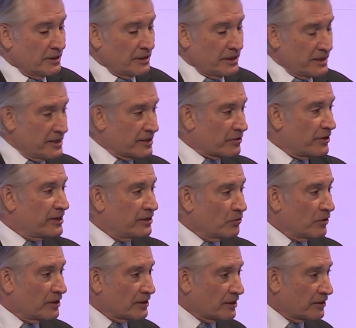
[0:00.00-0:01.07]
integrated in
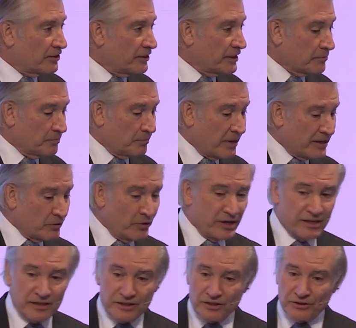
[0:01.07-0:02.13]
one little thing. By the
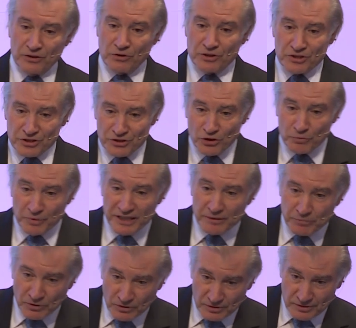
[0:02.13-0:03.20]
way, you'll notice there's no
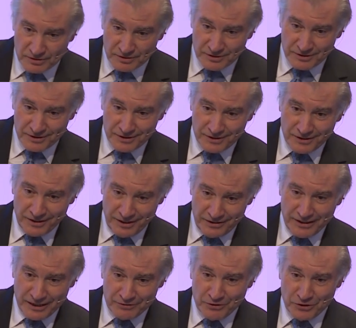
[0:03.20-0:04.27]
people in
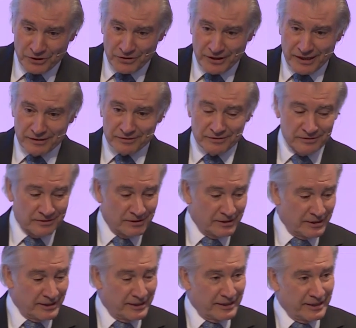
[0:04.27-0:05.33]
that photograph,
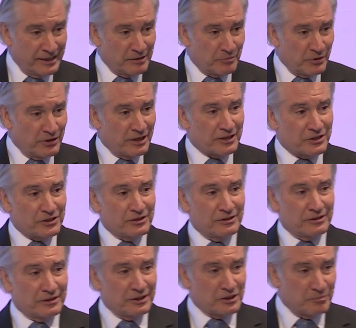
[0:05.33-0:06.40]
and the production
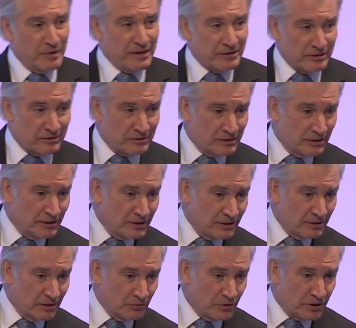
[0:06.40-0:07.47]
is better
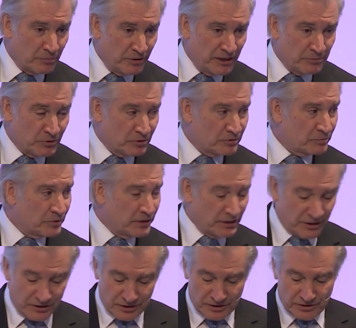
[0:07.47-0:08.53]
than with the people
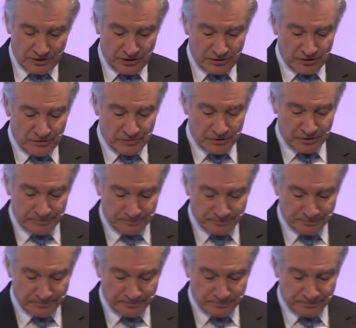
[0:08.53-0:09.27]
production systems.